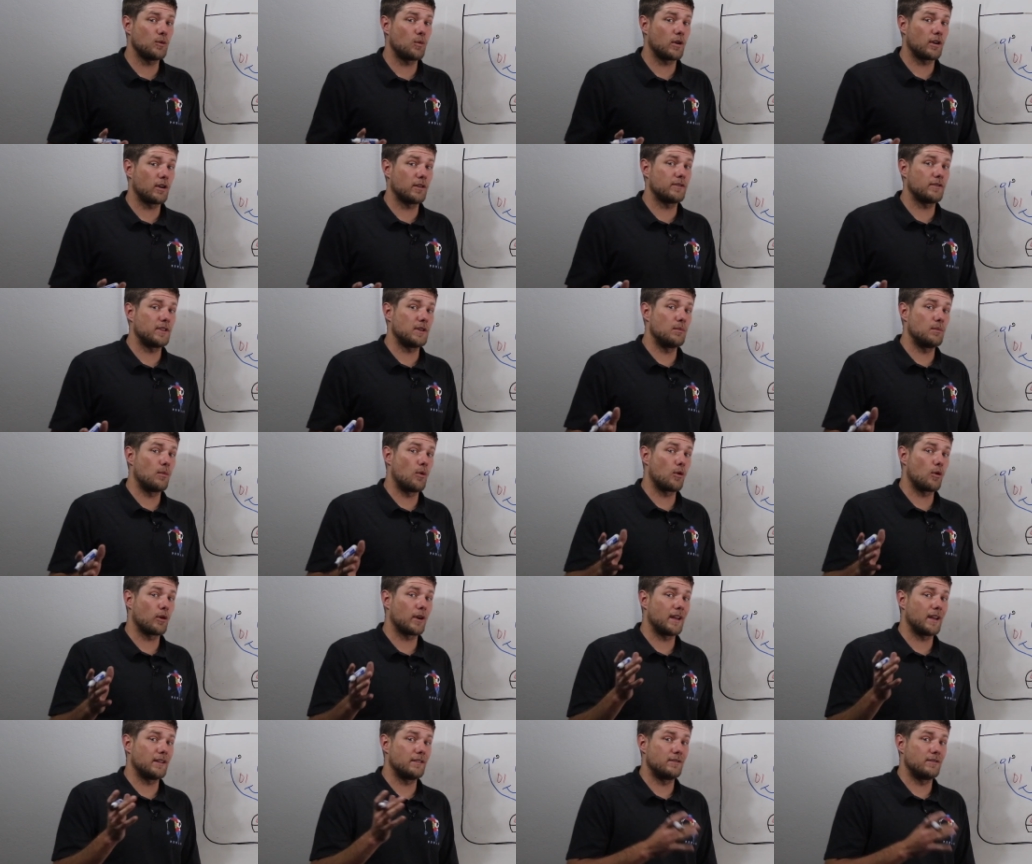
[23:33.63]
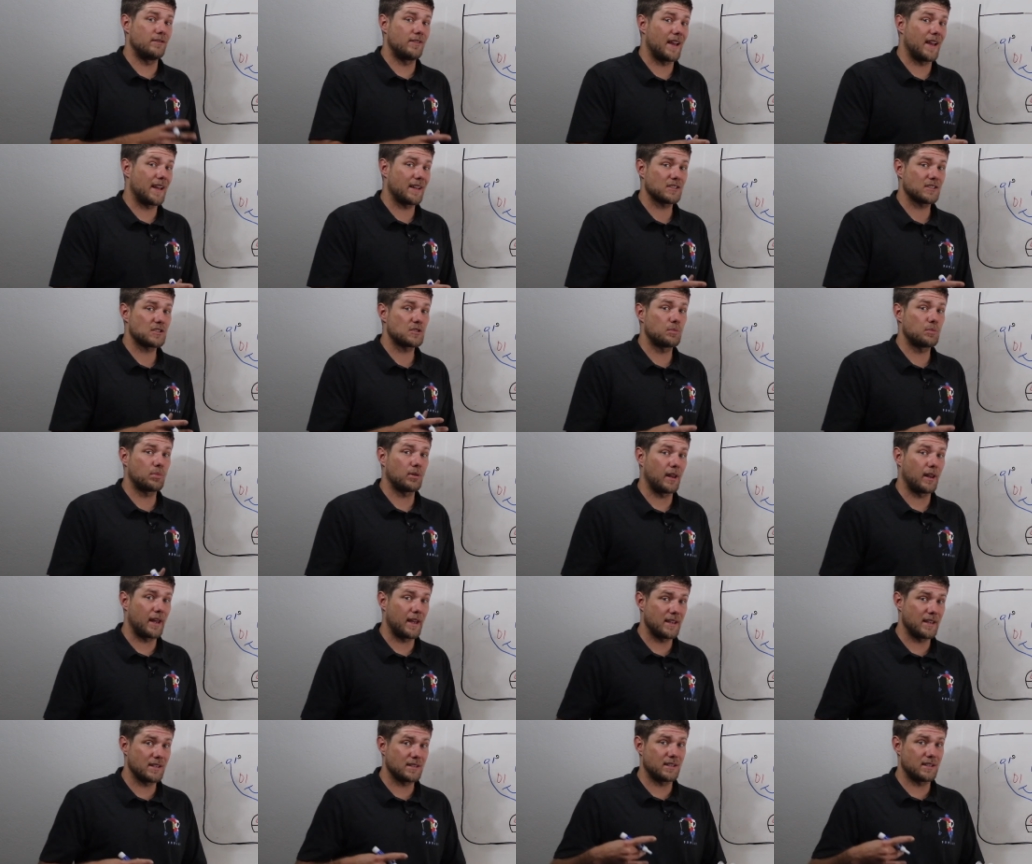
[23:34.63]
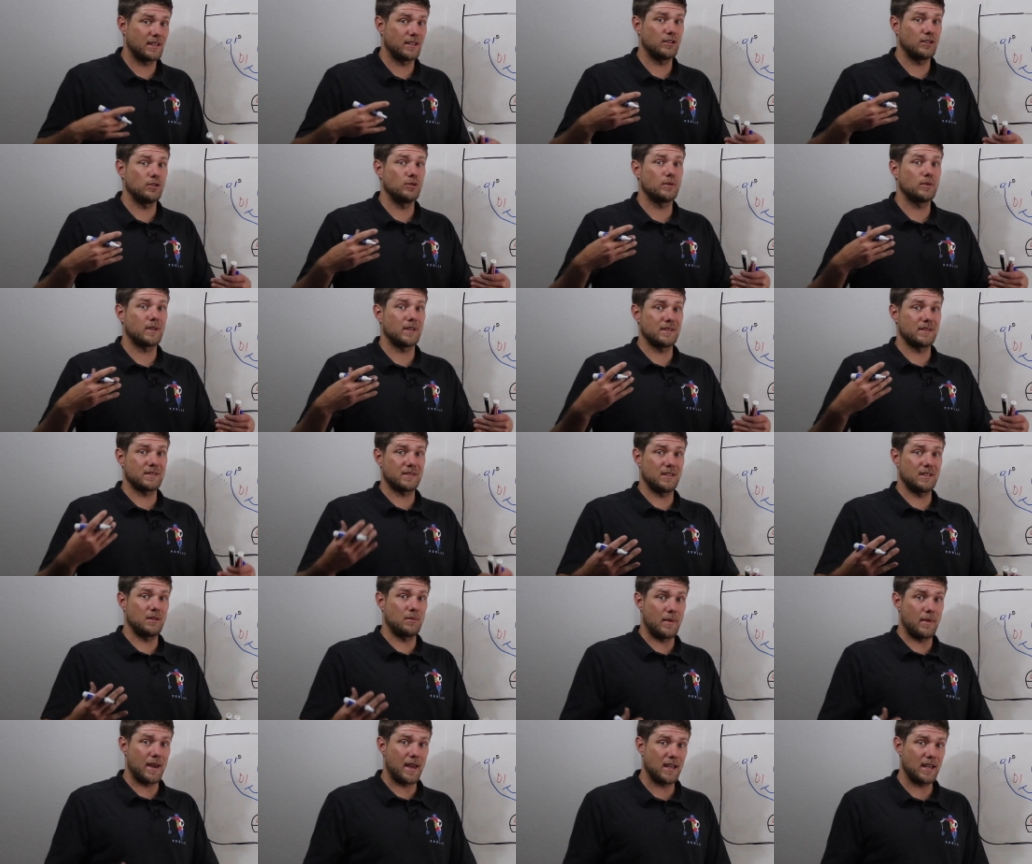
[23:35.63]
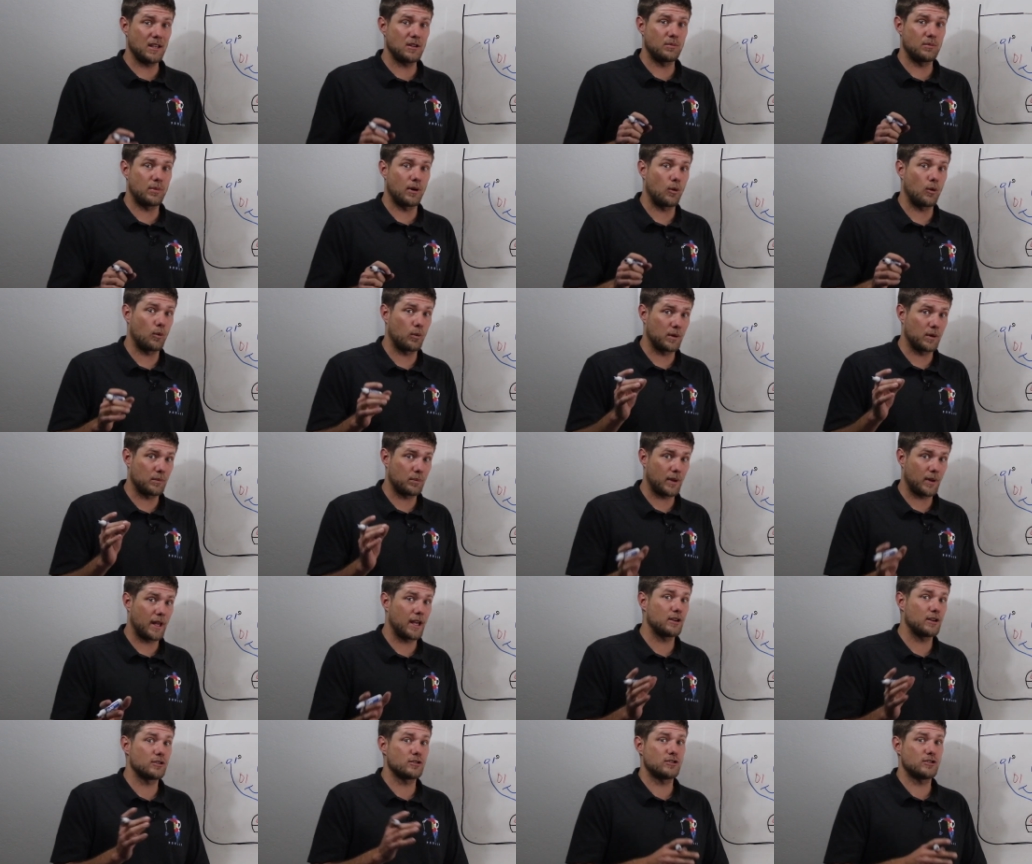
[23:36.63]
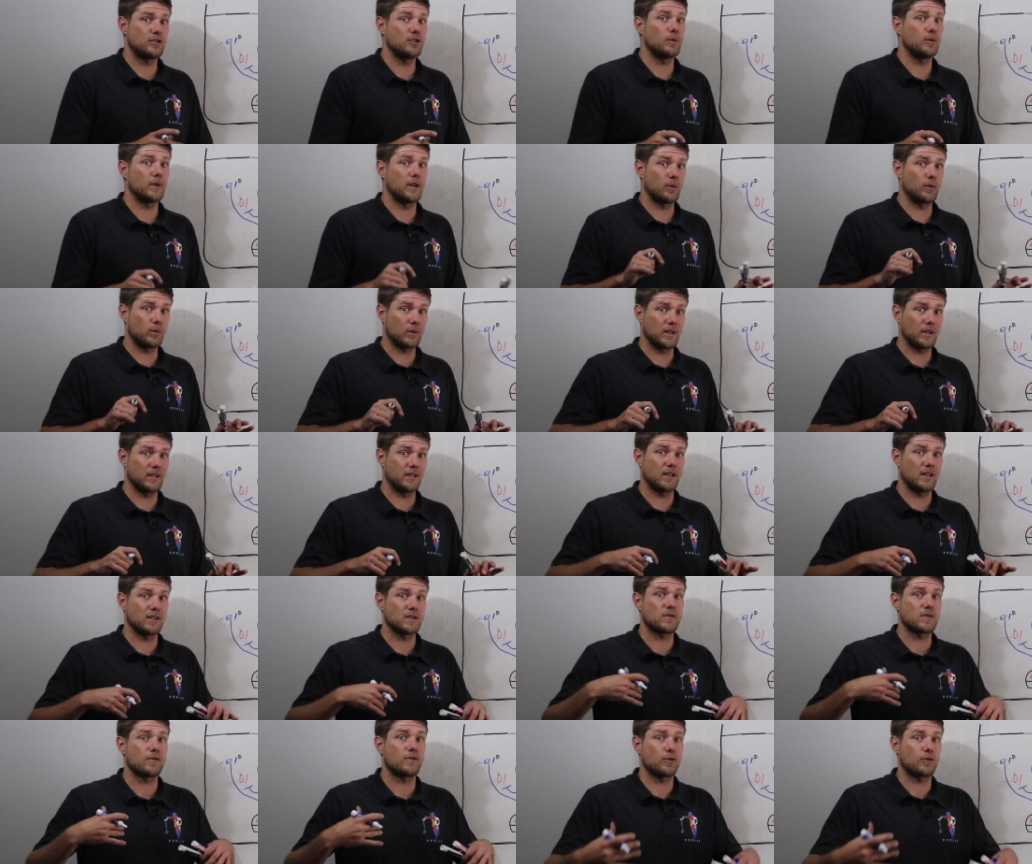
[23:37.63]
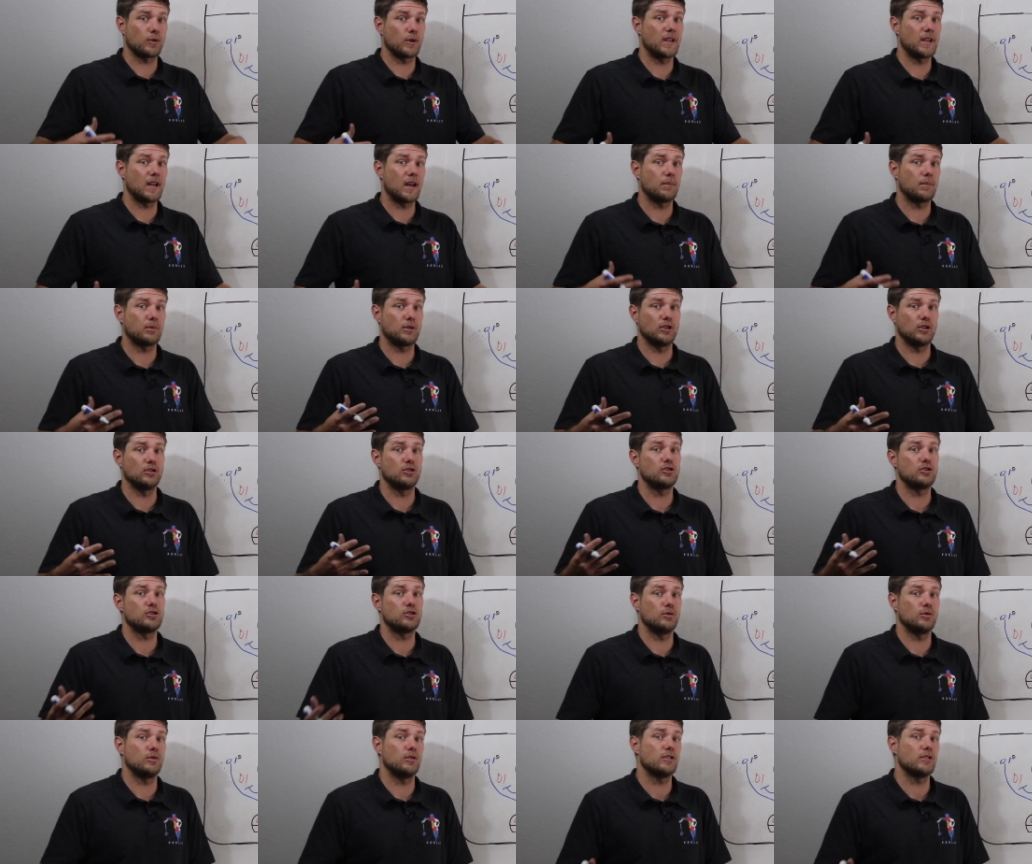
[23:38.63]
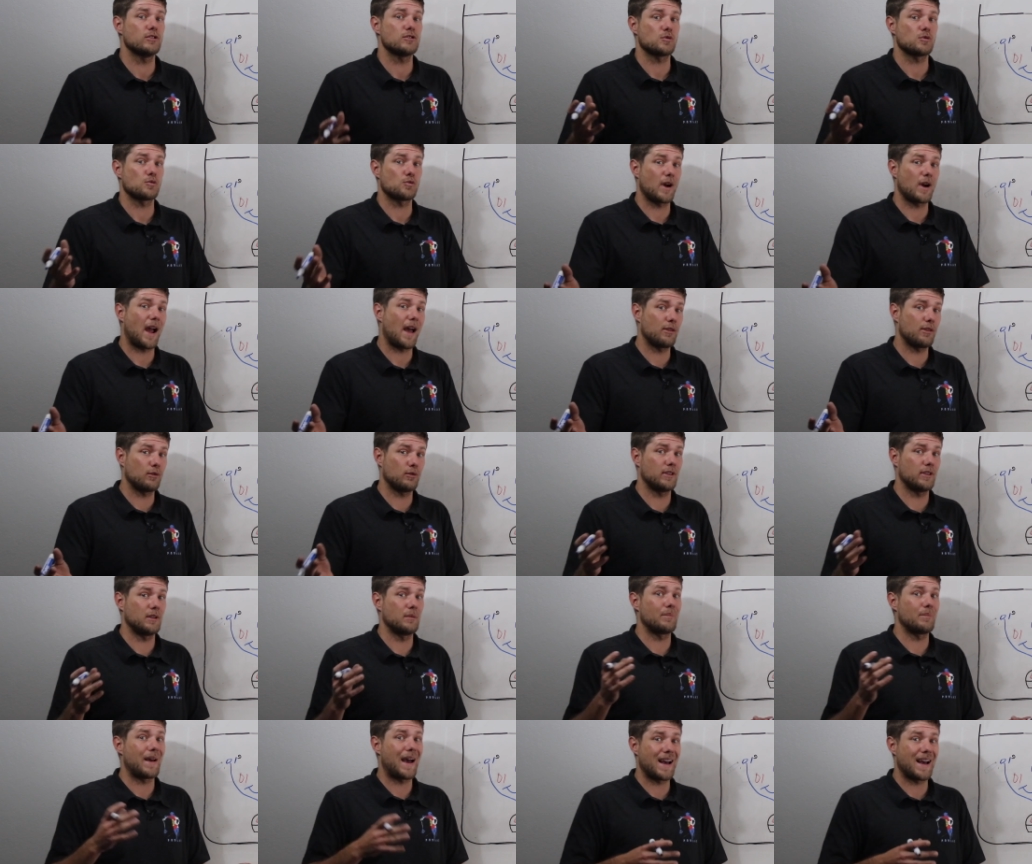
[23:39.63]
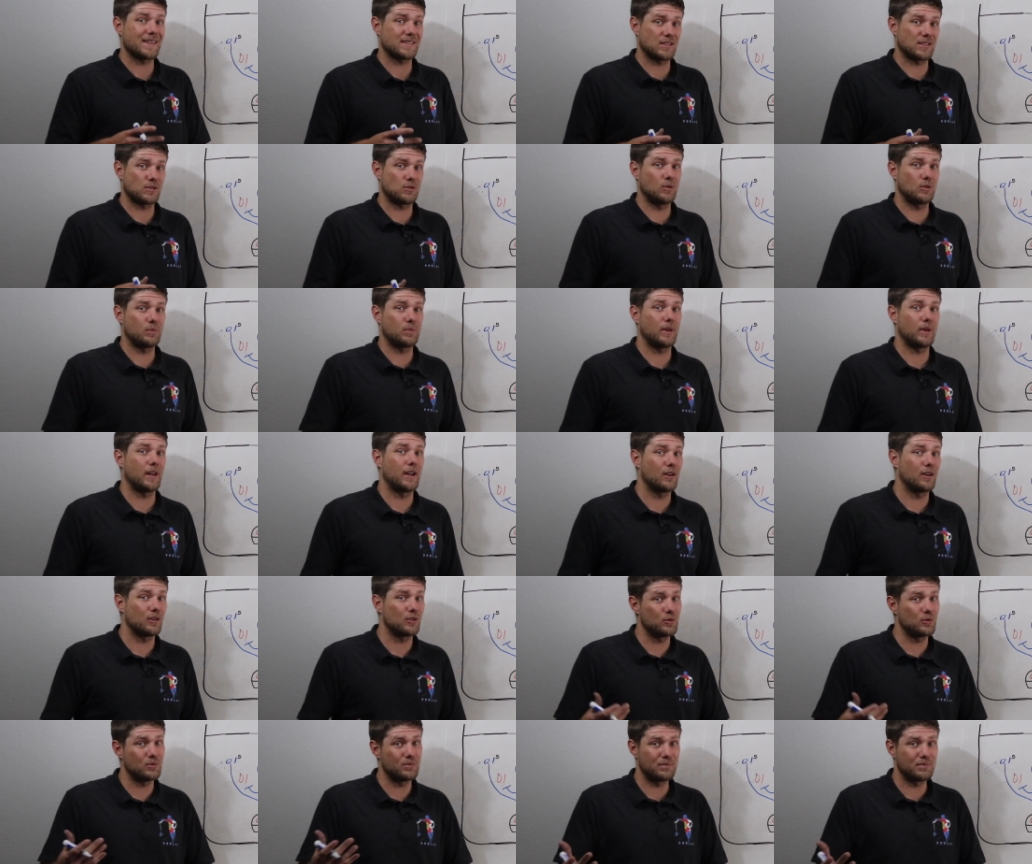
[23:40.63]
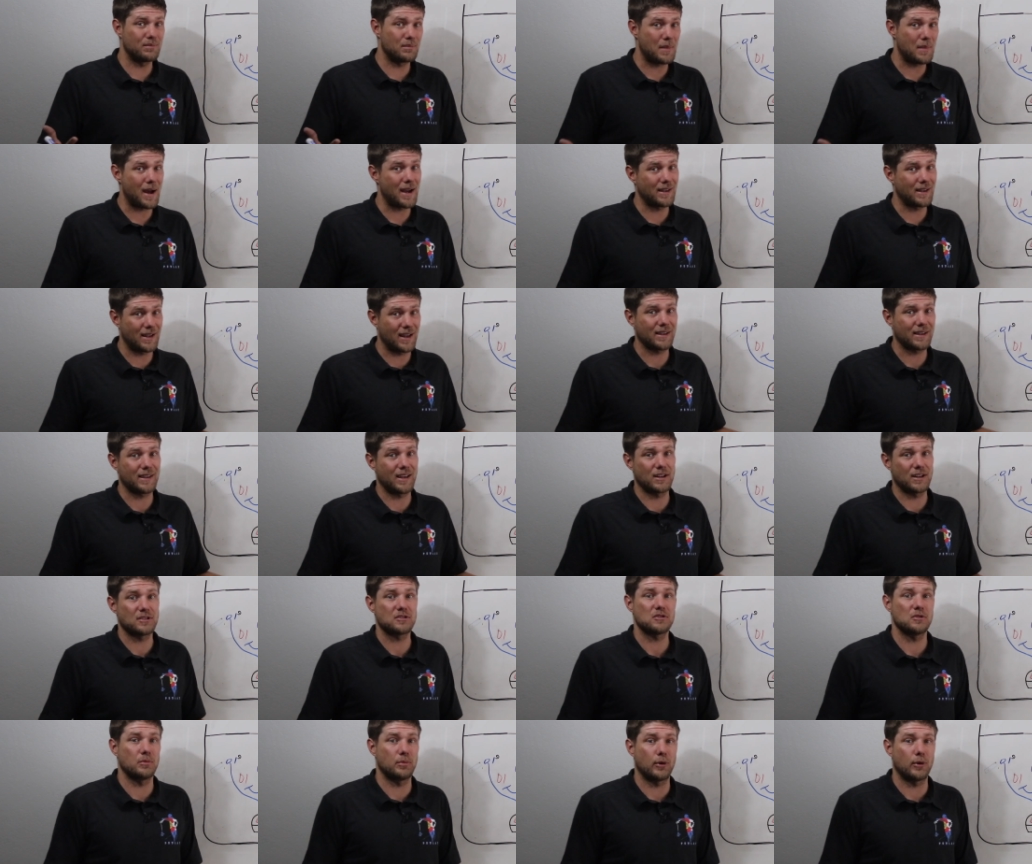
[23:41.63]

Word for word: one of the more advanced plays that you can see made, but when players do it, it really does free up good shooters rather than passing to a player who might not catch the